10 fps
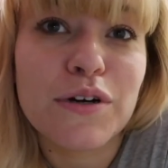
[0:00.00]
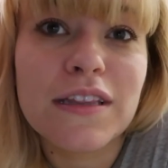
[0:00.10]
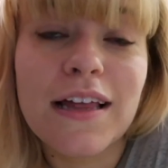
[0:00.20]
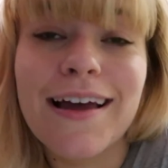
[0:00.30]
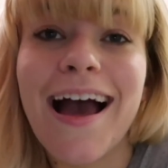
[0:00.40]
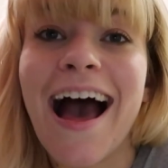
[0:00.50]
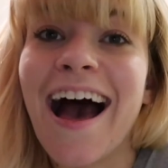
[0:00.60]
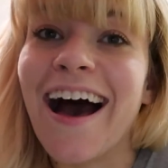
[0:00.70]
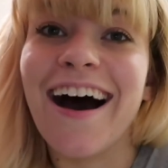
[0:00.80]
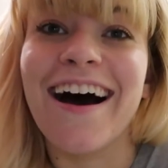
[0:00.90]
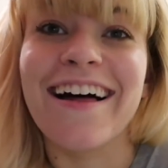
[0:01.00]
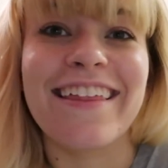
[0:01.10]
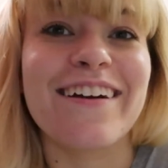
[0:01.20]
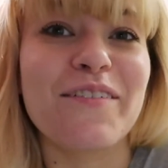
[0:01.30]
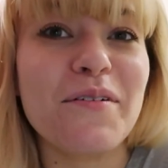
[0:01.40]
Good light. Ah,
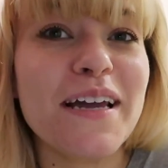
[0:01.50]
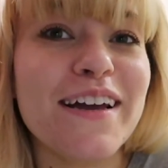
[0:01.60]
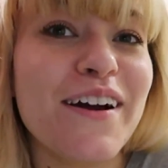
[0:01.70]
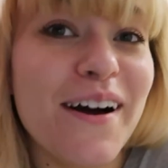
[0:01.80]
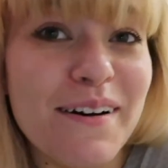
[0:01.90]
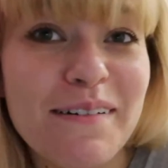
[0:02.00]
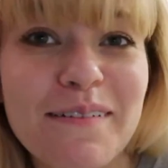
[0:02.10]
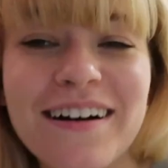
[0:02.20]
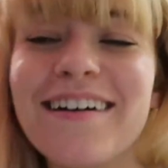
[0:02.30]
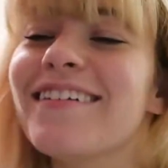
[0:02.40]
there we go.